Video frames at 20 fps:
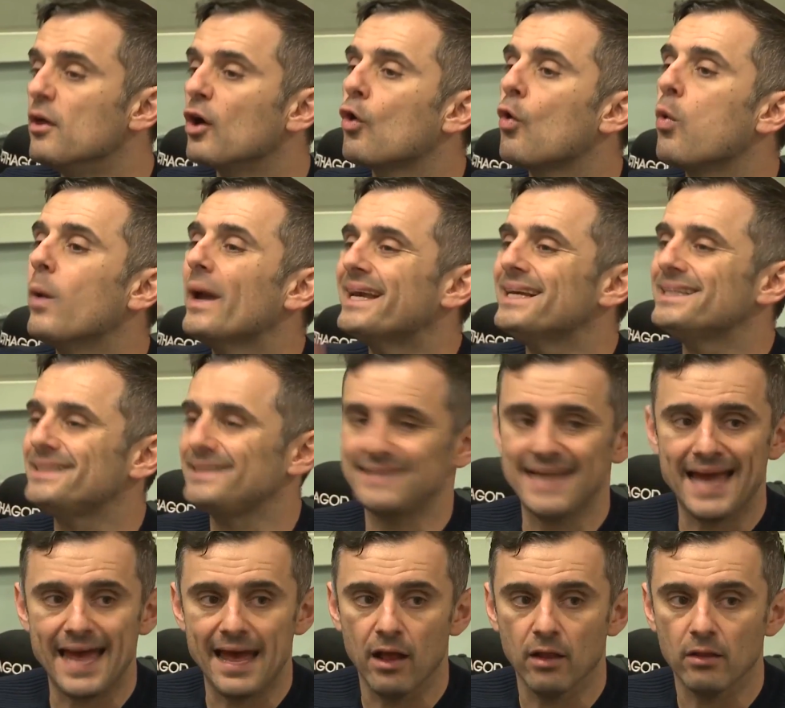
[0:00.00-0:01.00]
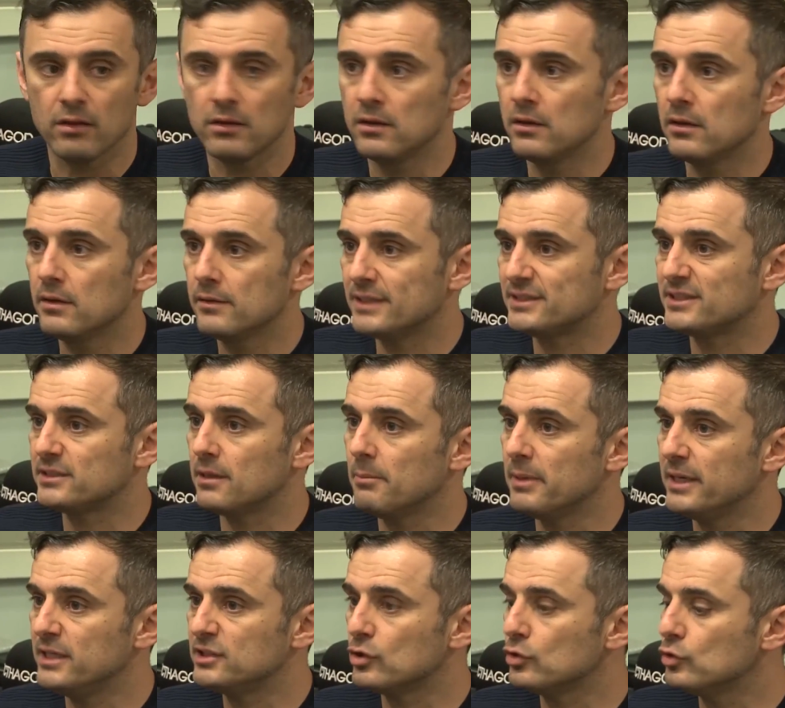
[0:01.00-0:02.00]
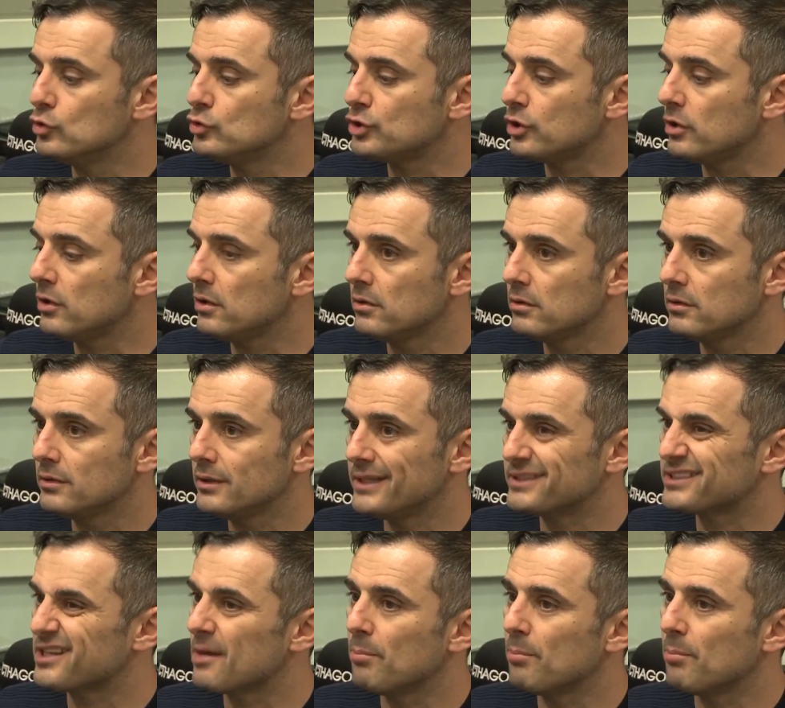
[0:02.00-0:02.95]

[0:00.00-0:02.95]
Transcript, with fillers: The quickest tell that somebody's a loser is